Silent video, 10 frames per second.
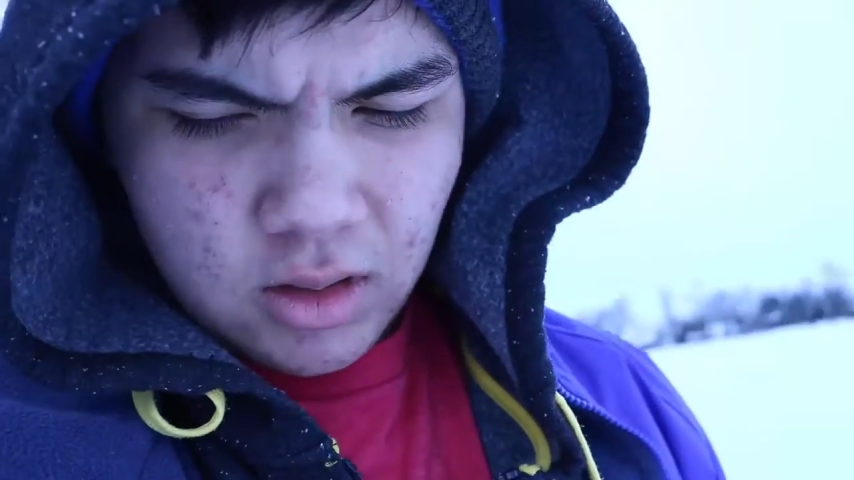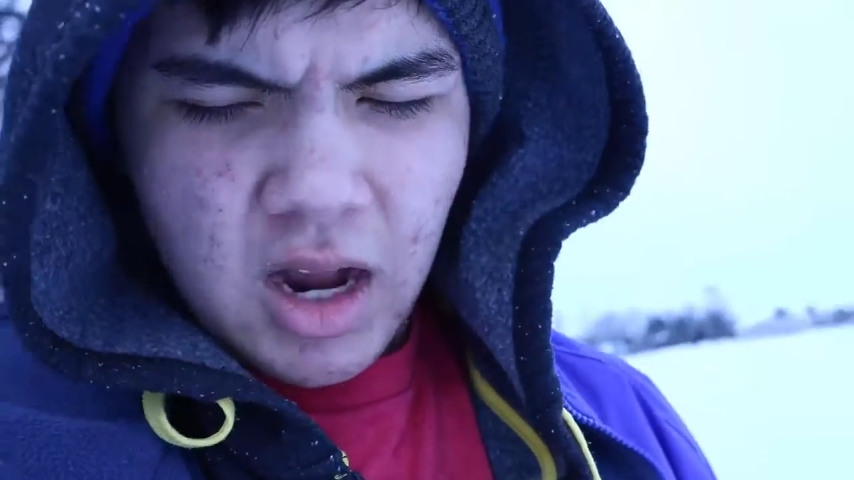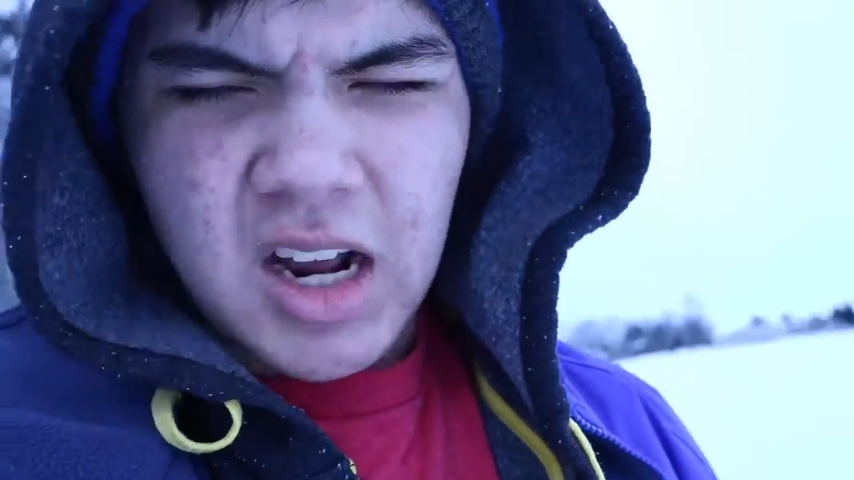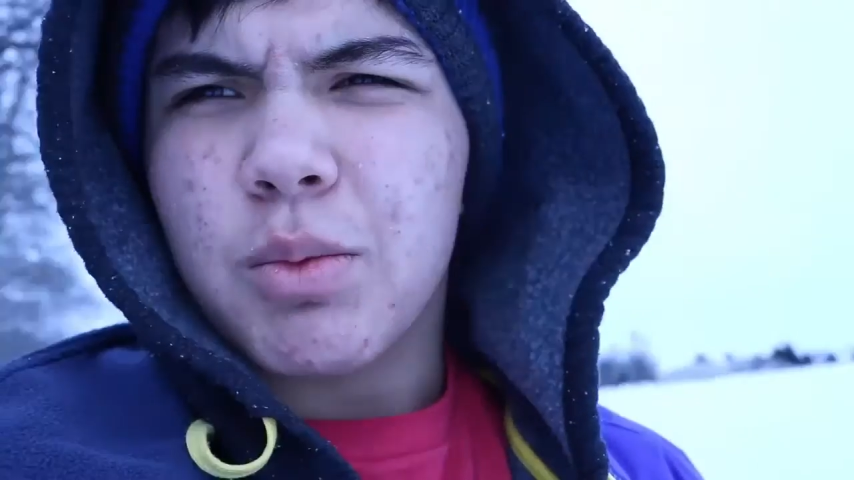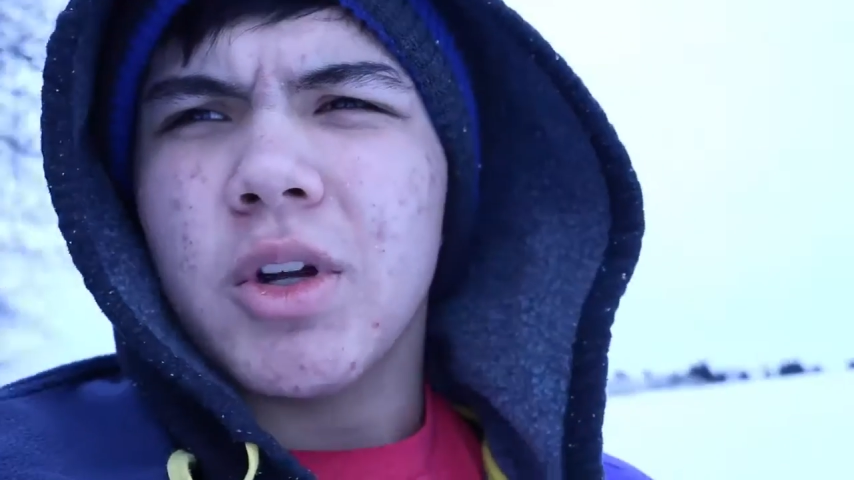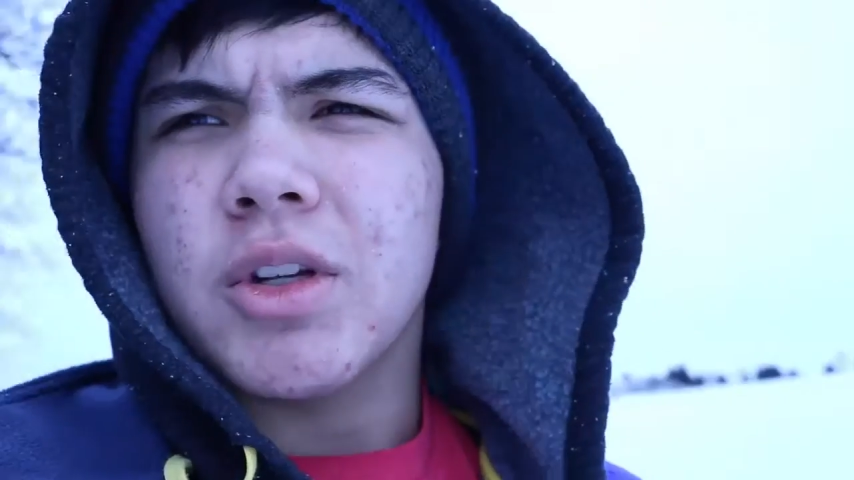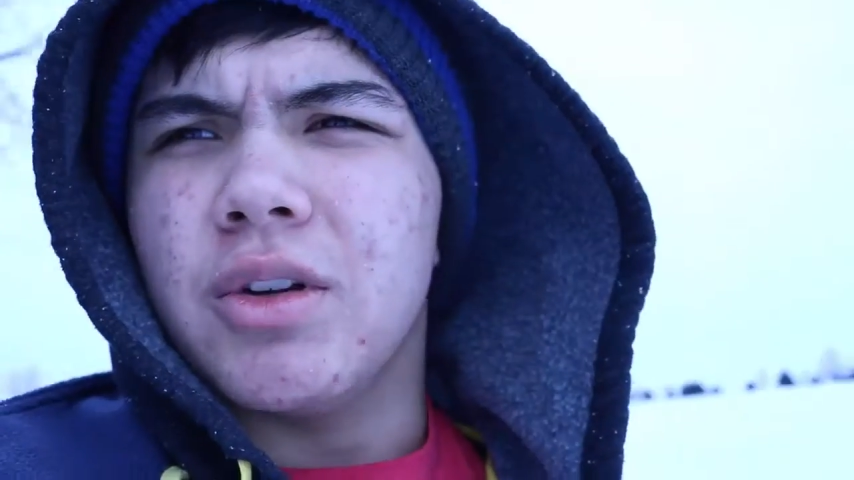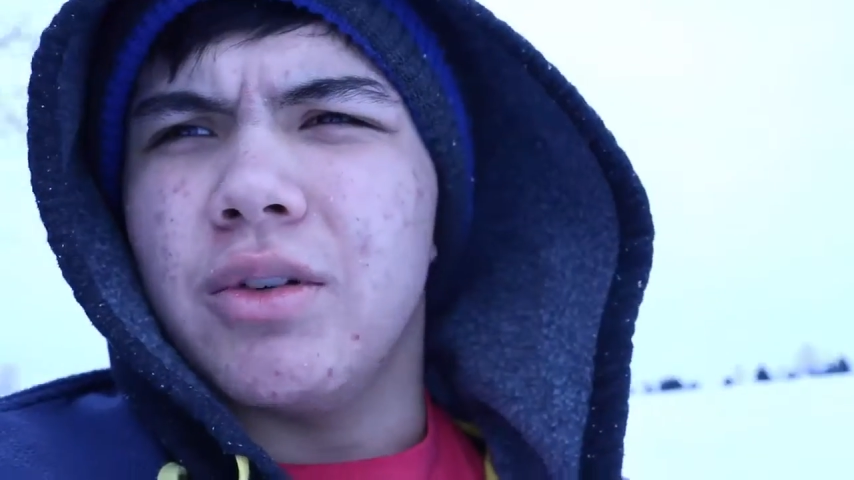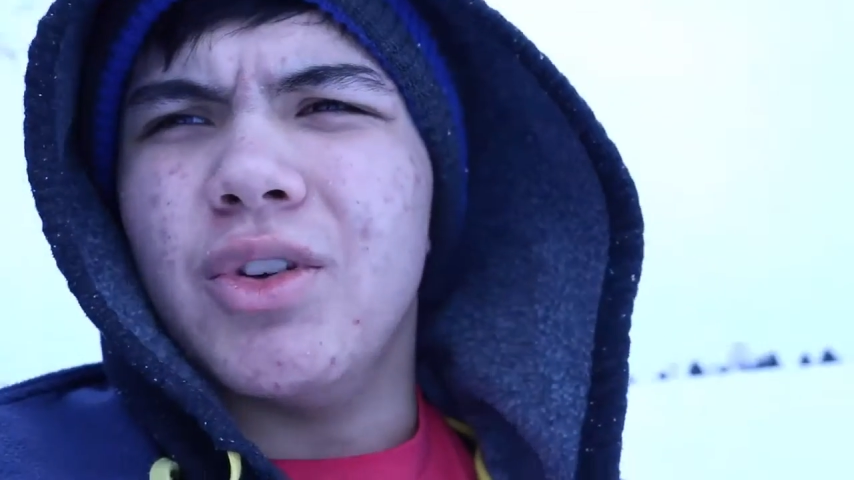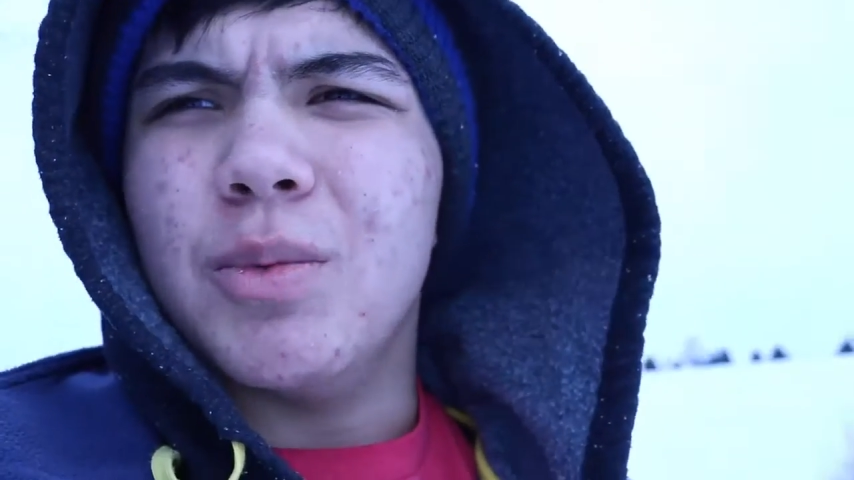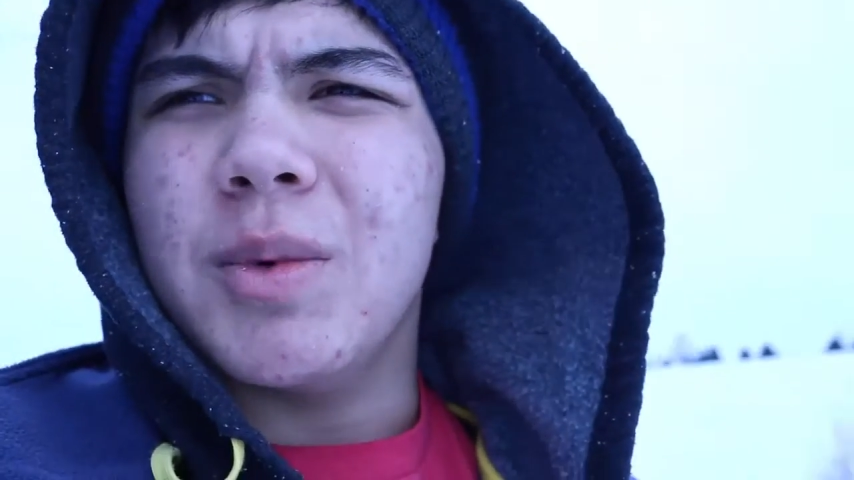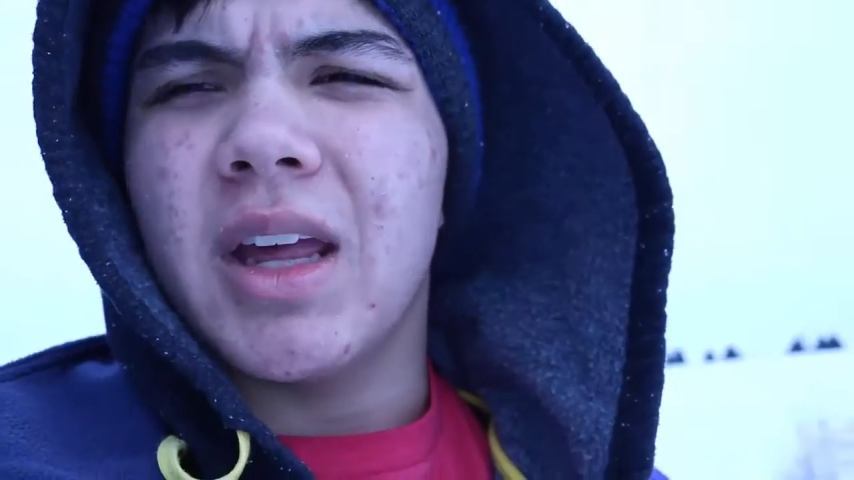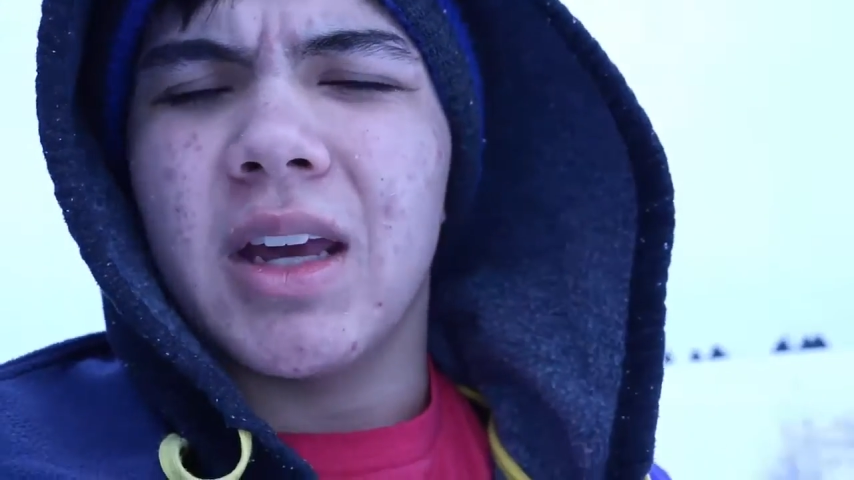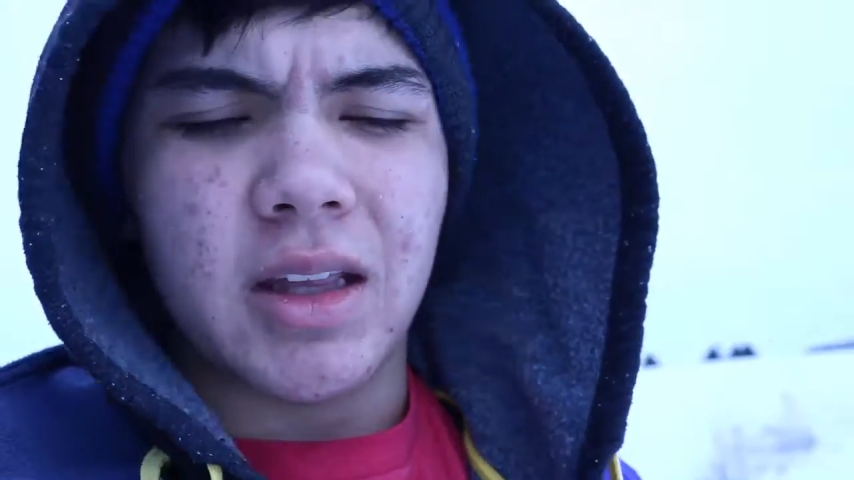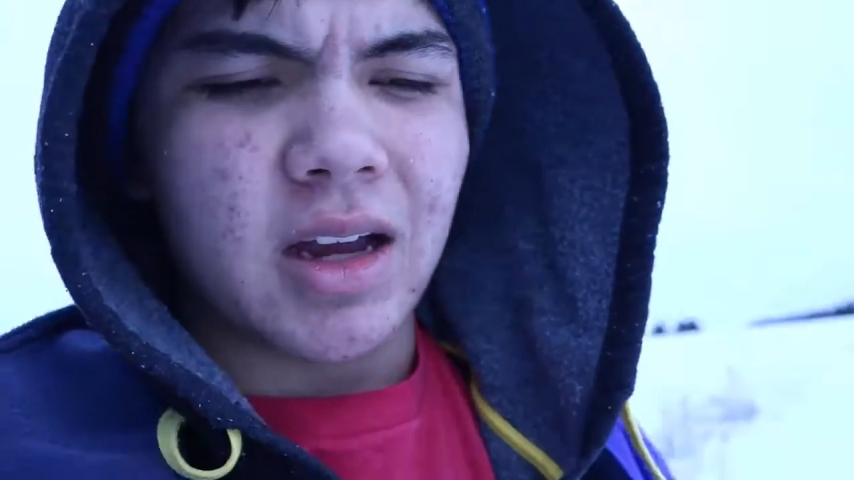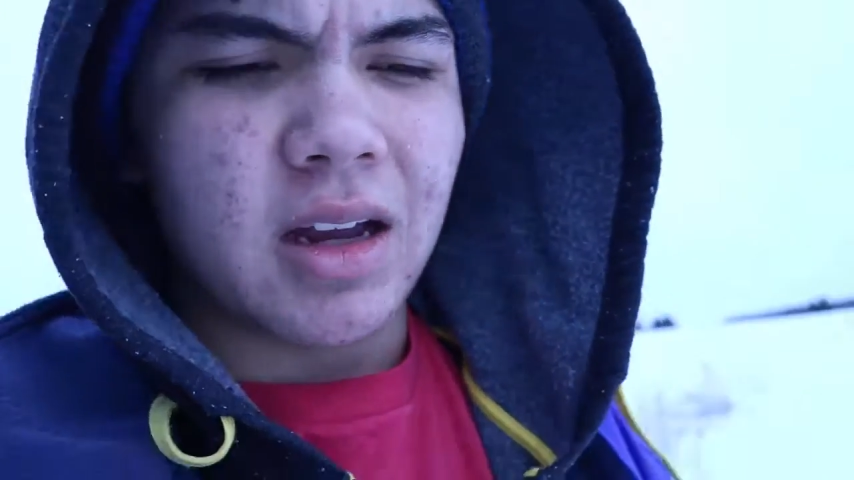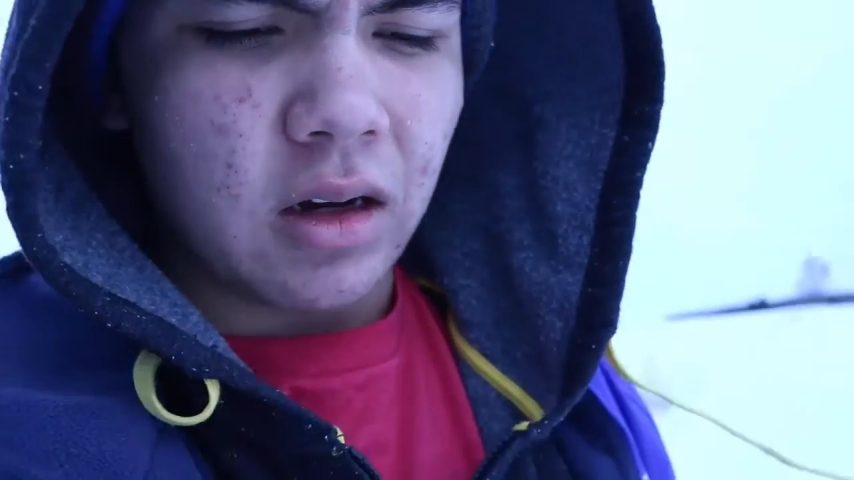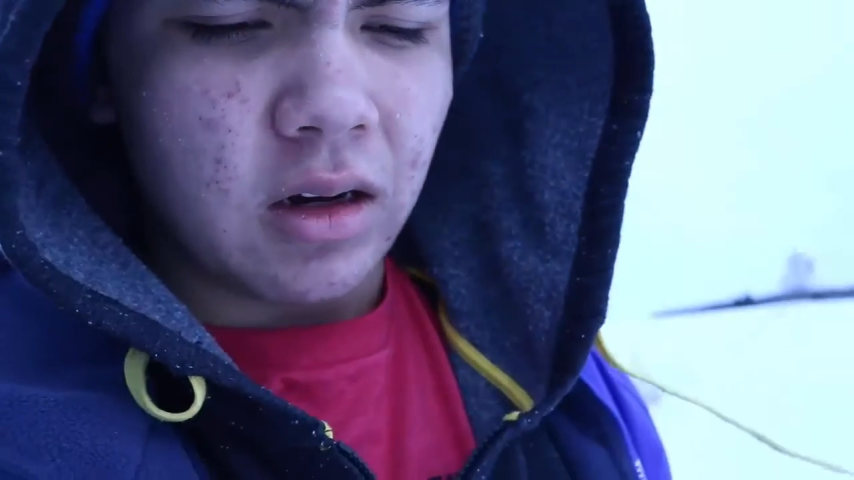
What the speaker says: I don't want you to view me like that.